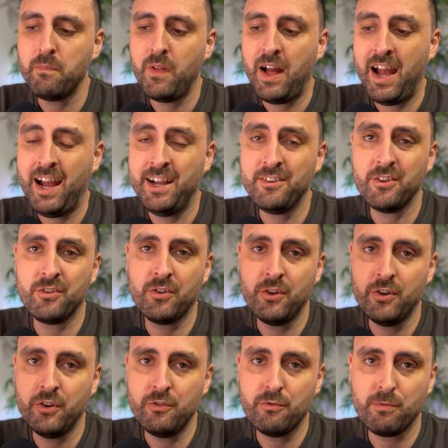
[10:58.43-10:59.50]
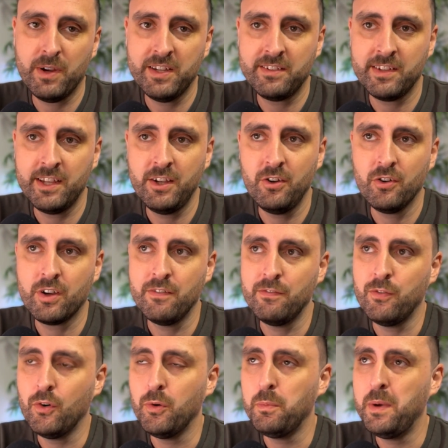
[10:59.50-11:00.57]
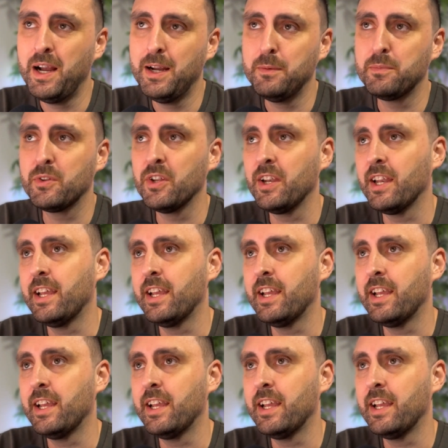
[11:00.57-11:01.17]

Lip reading: has a certain address that you're looking for, perhaps a